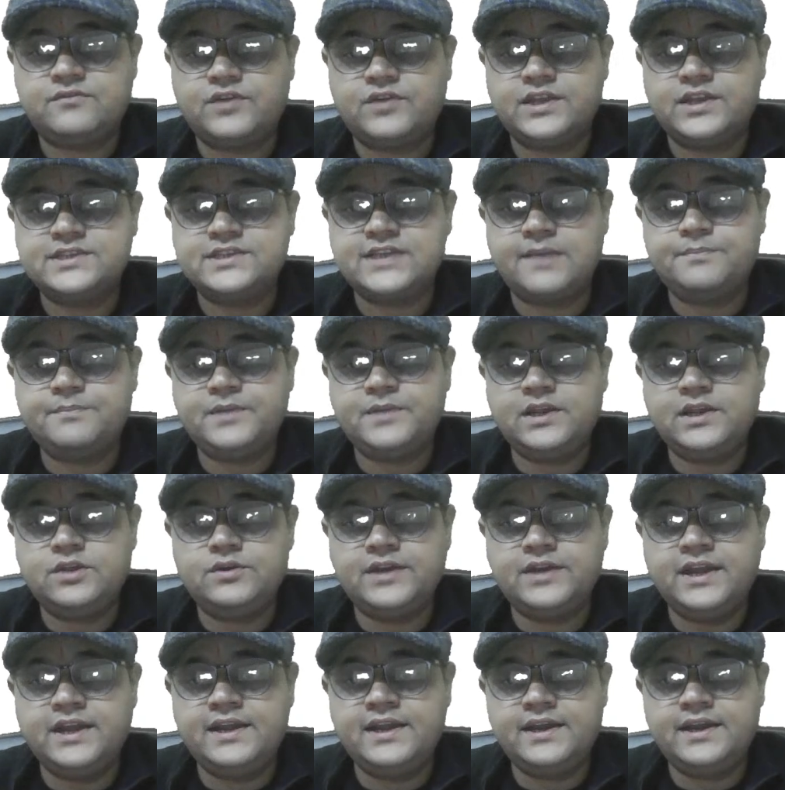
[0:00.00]
For example, you
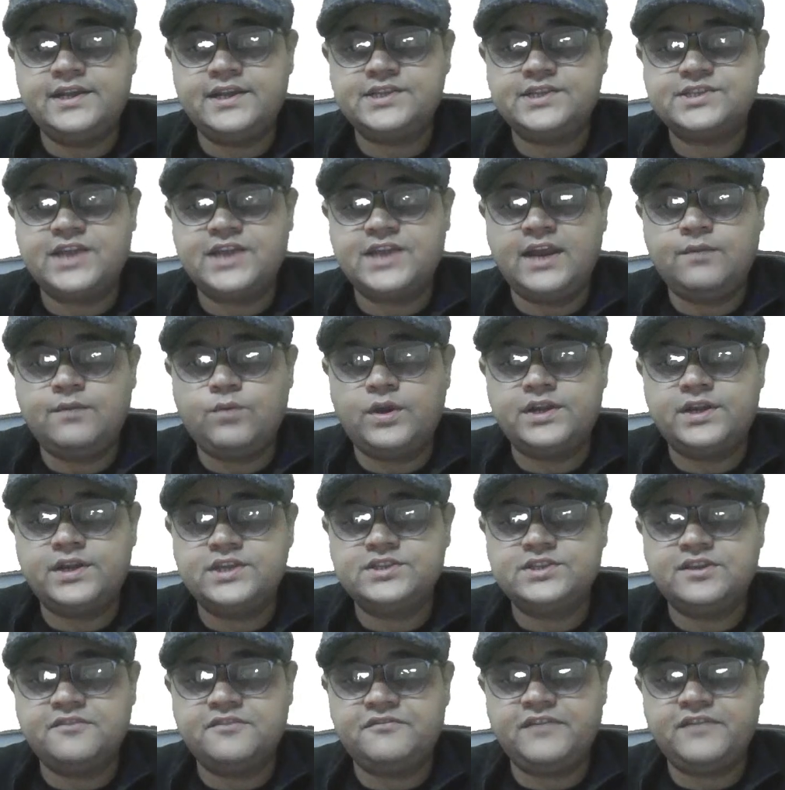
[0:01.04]
didn't understand what
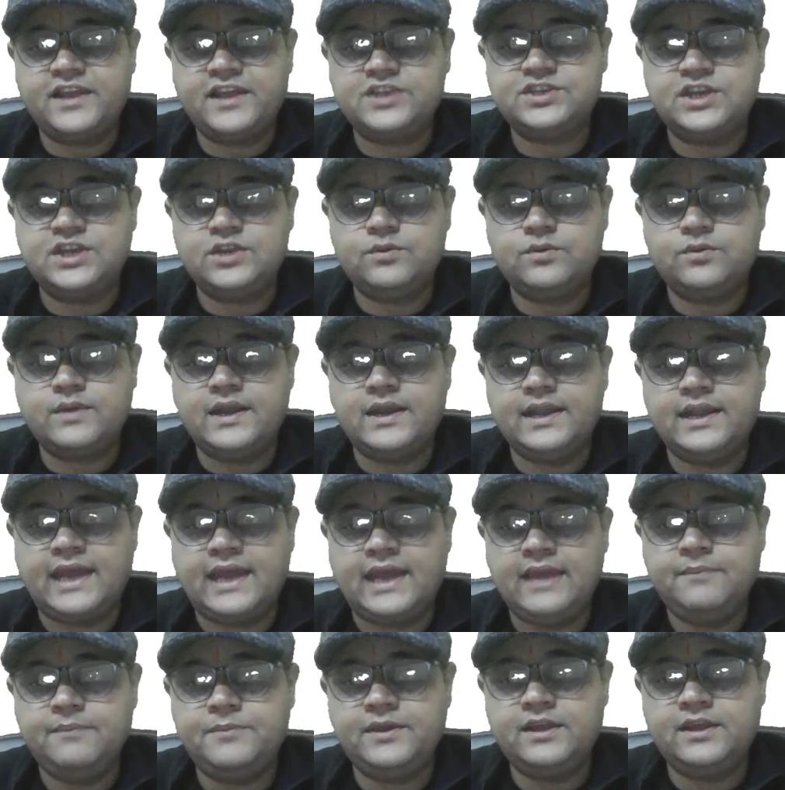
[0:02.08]
is reflection, you can
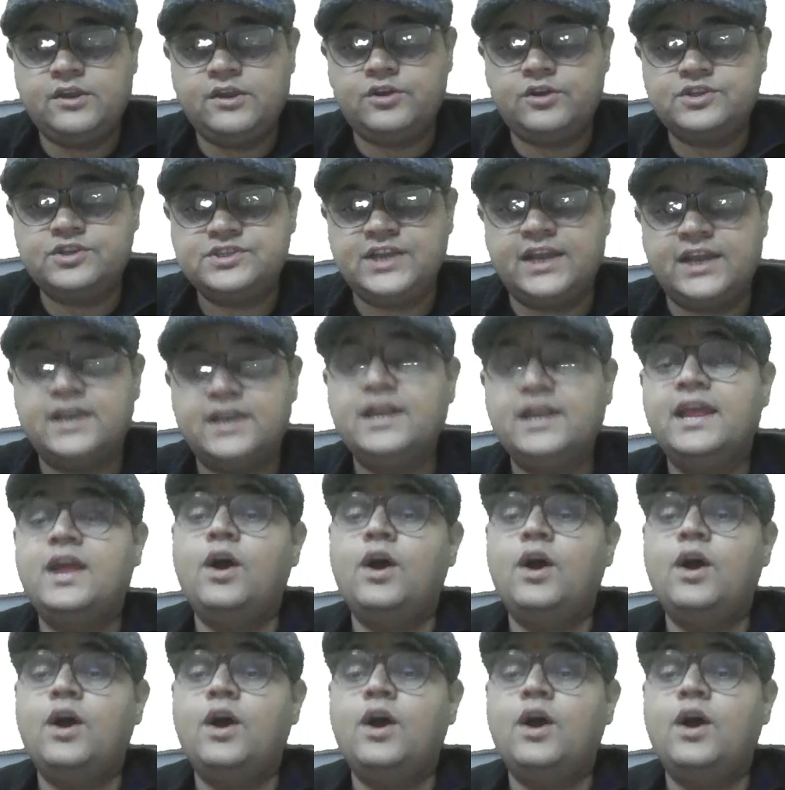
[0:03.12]
type here or send.